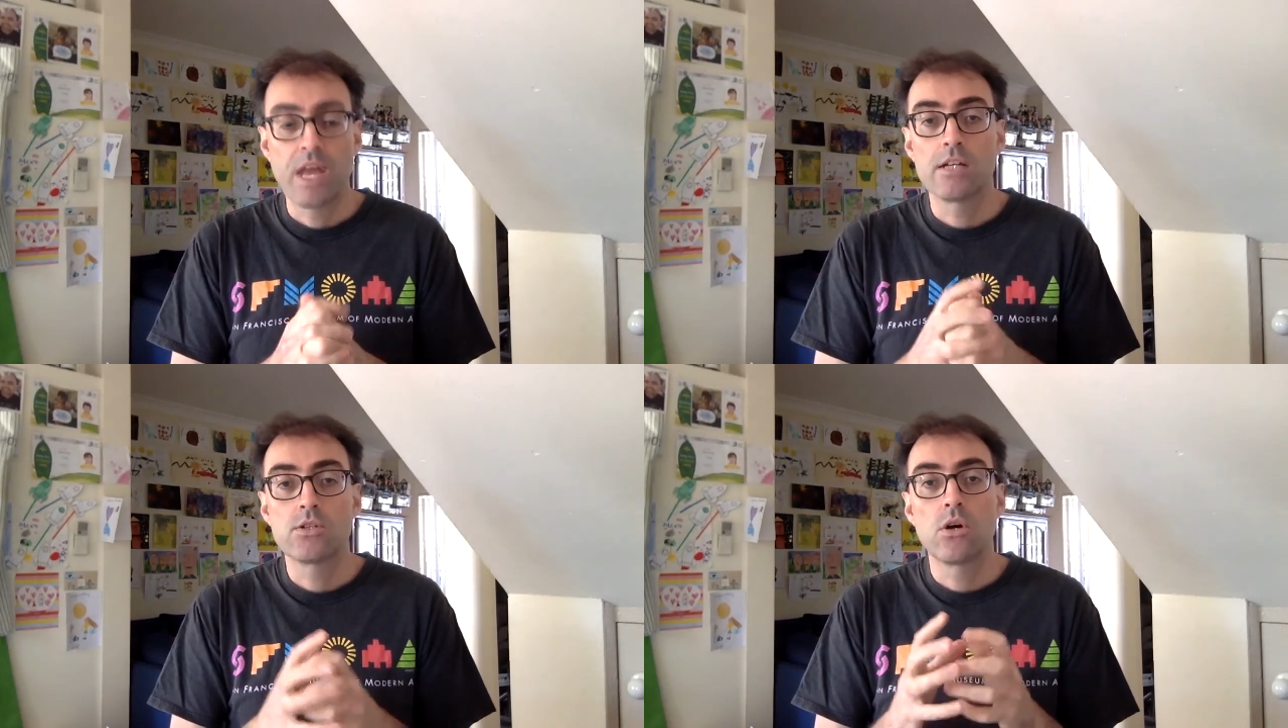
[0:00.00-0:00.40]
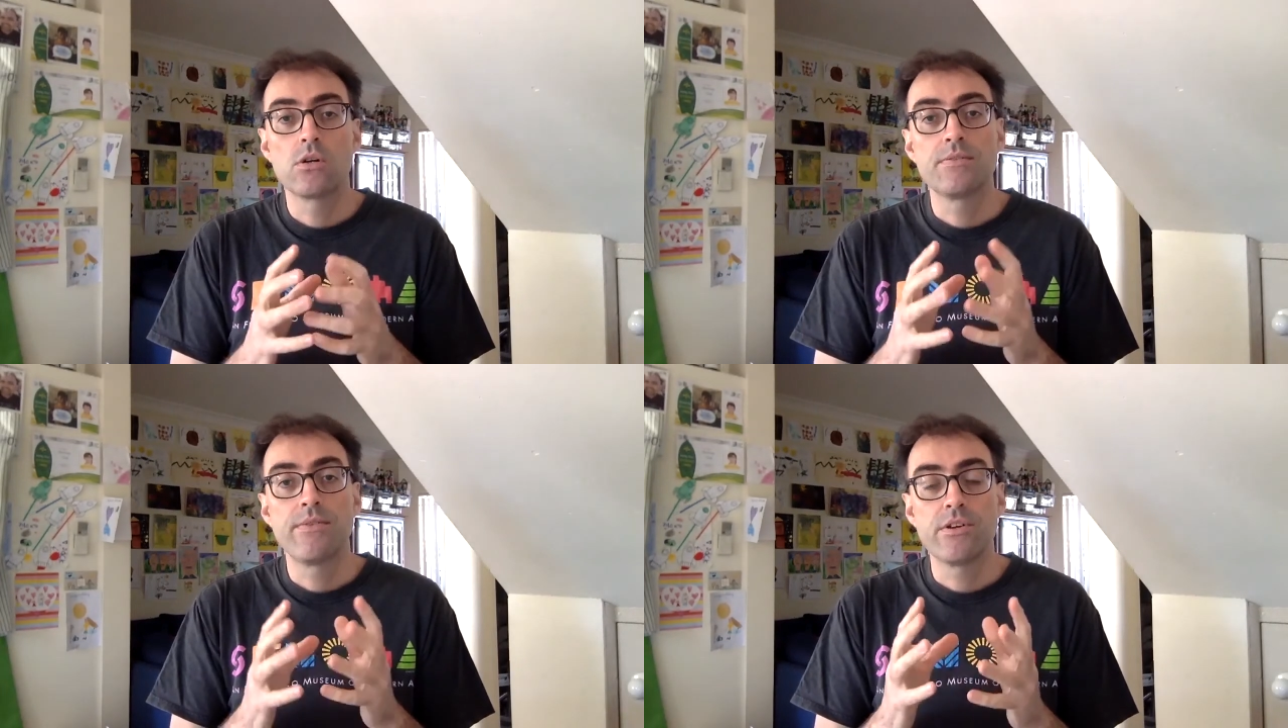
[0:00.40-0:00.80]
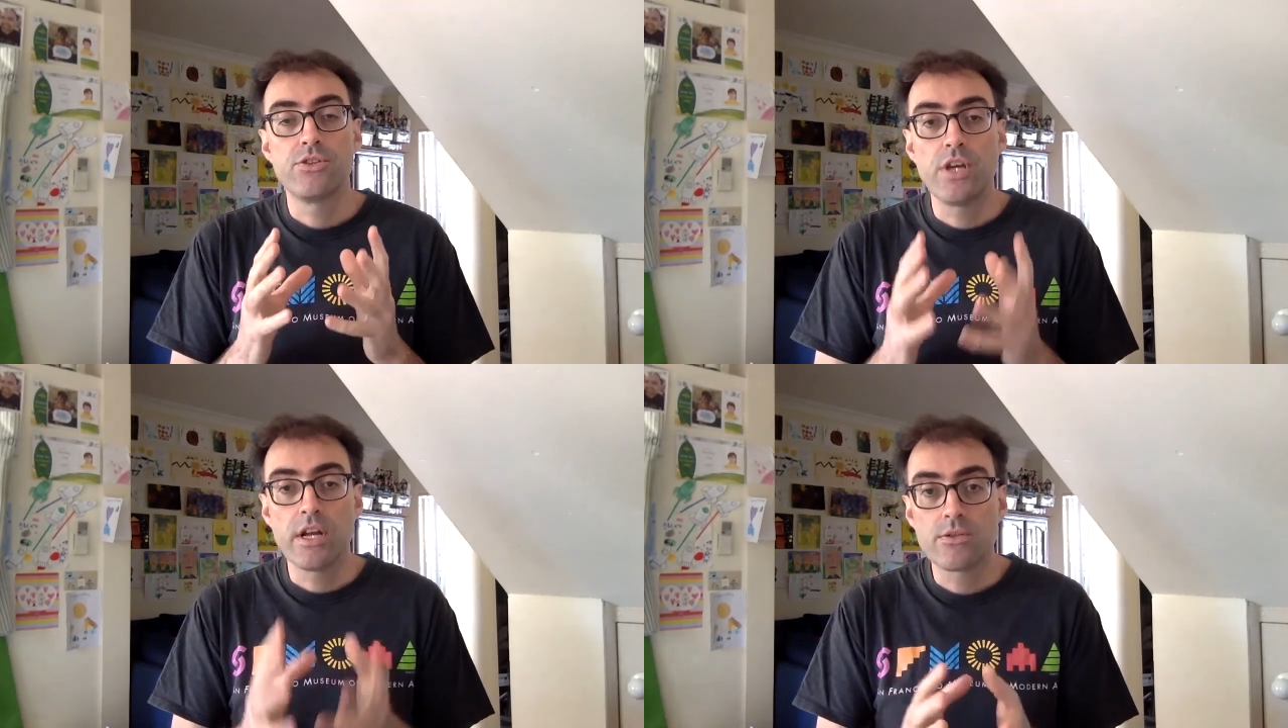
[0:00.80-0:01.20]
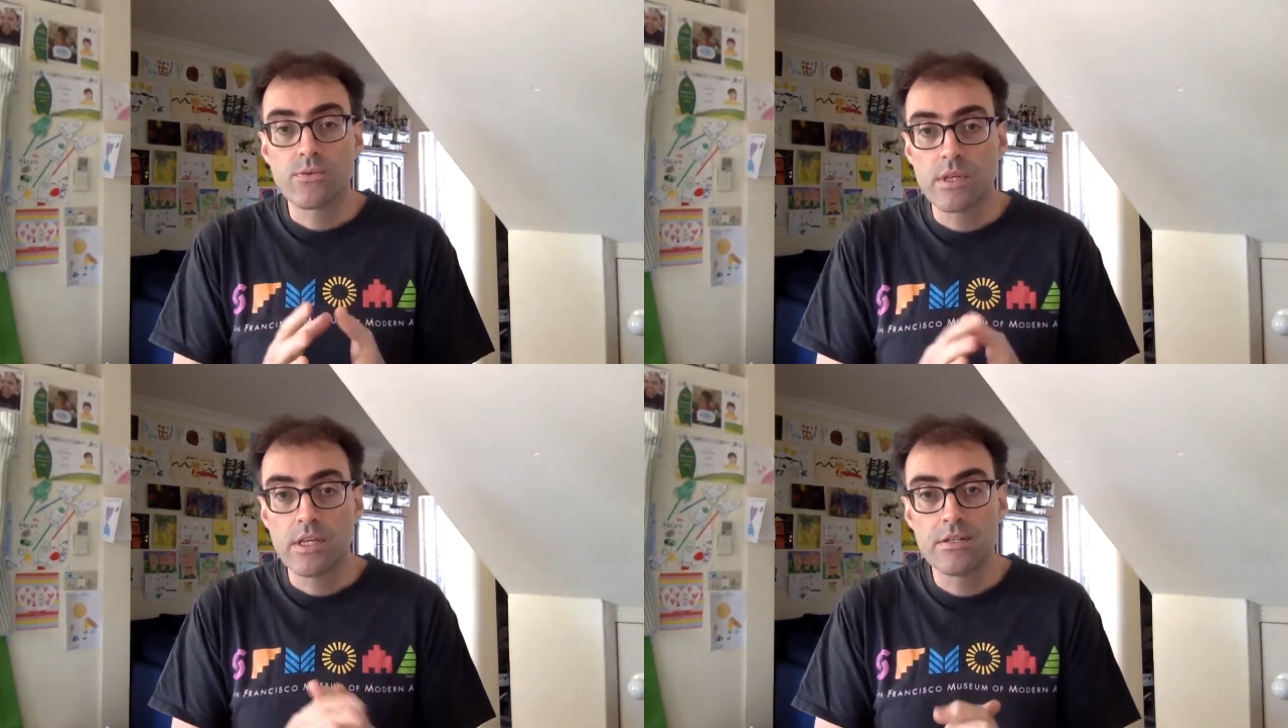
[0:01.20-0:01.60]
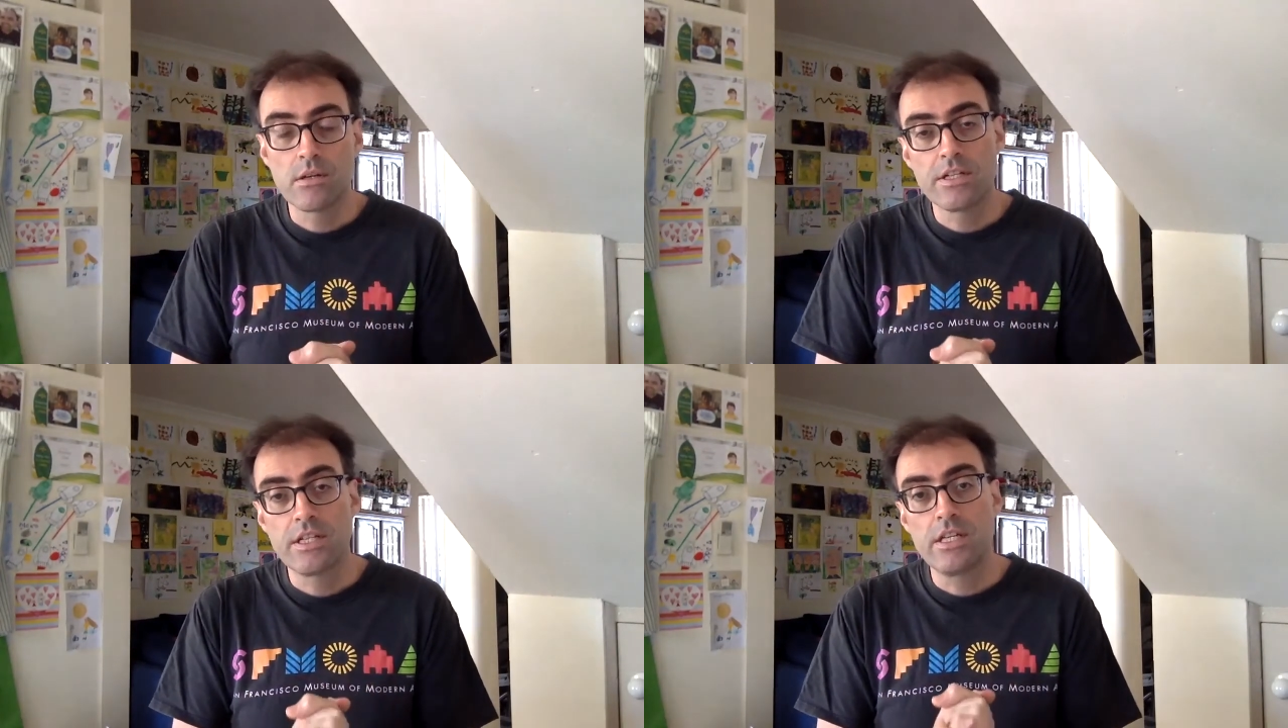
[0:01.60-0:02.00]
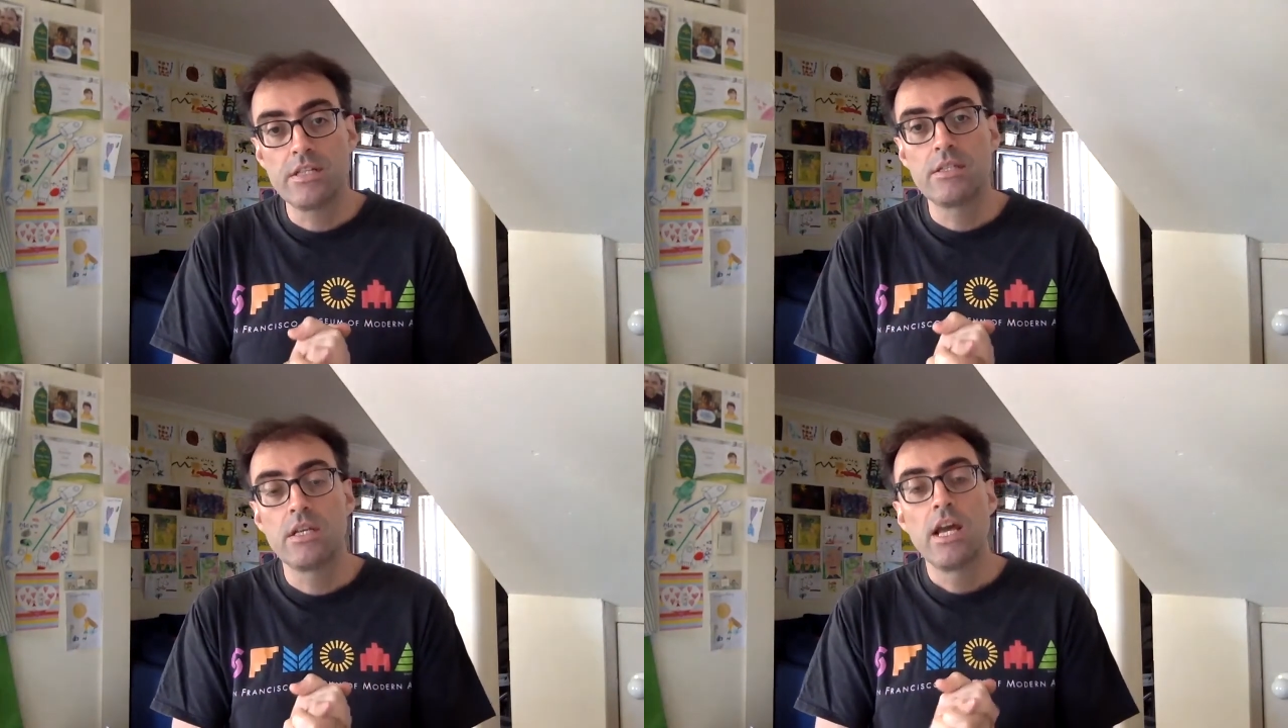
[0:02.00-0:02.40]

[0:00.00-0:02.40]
Todd is very generous with his ideas.